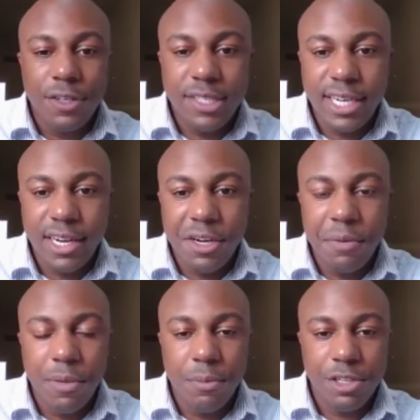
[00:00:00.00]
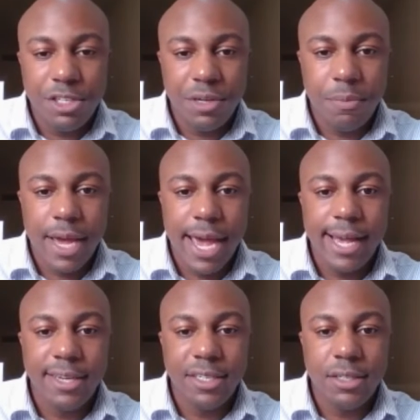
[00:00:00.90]
tiered membership
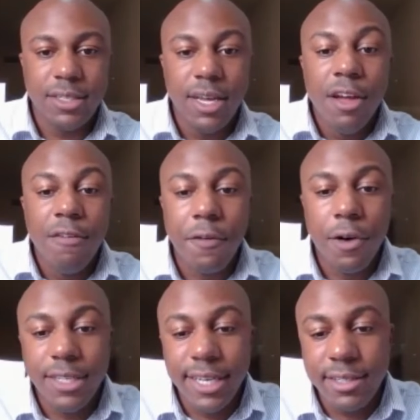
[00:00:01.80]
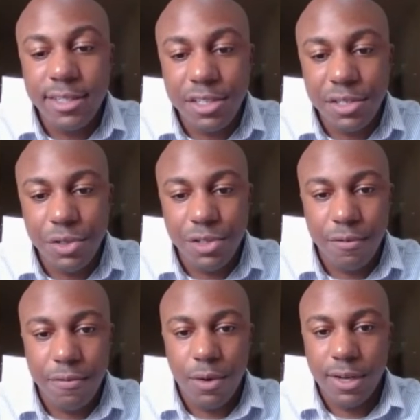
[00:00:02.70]
packages for an institution,
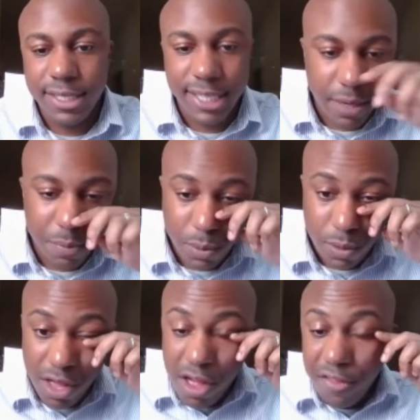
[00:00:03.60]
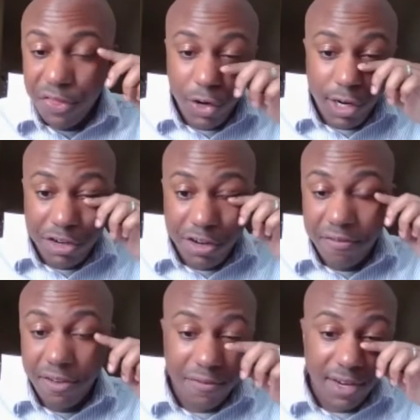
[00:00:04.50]
for example,
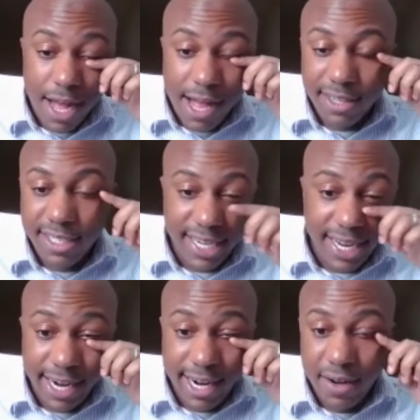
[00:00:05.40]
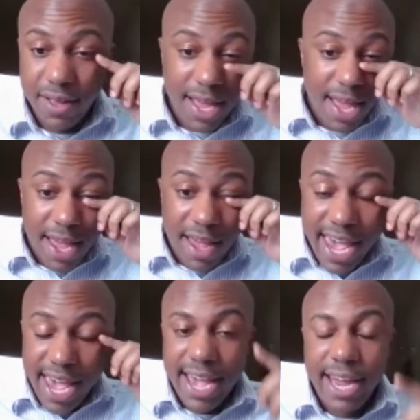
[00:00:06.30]
$350 a year,
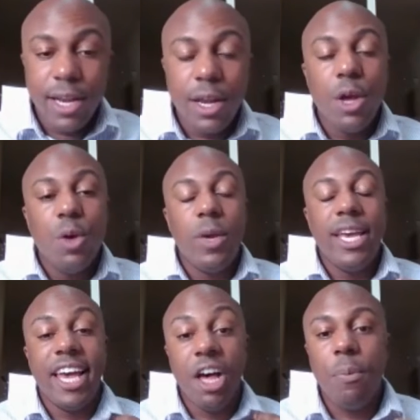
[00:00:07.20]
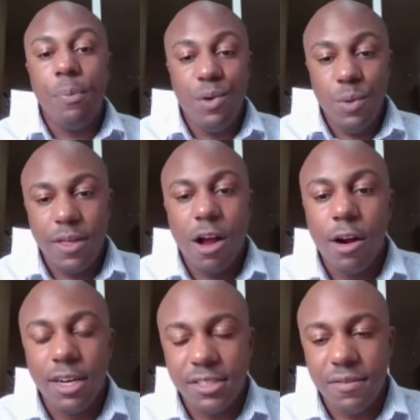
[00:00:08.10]
and we help you with
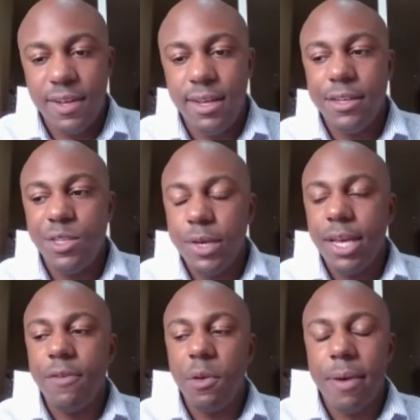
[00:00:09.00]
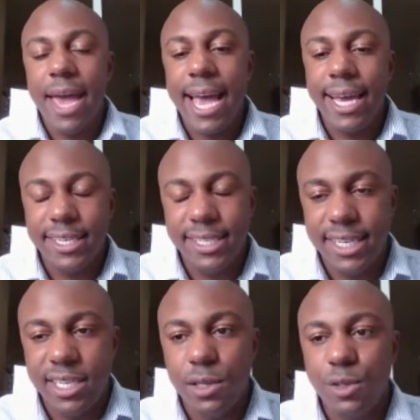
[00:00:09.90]
artist fees. We give you package
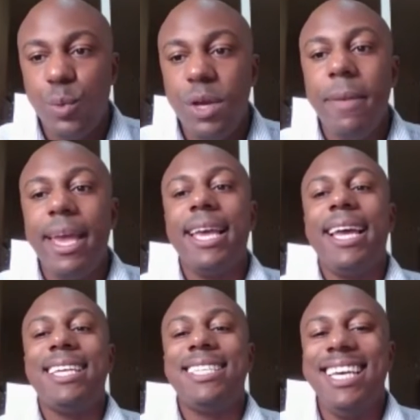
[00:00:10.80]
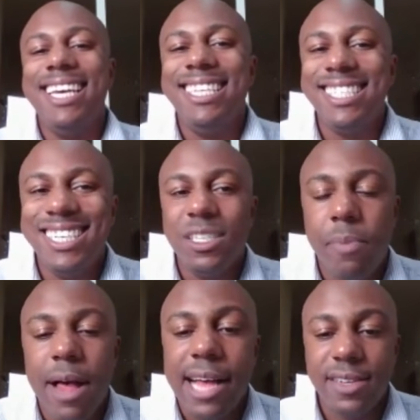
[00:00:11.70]
deals. We make it as easy as
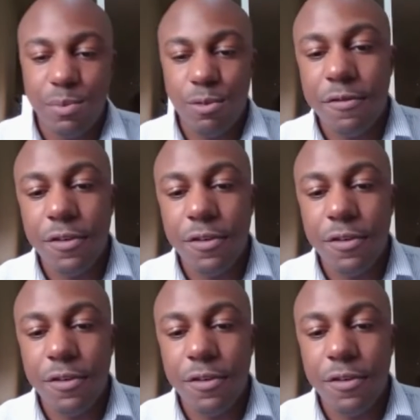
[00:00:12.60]
possible for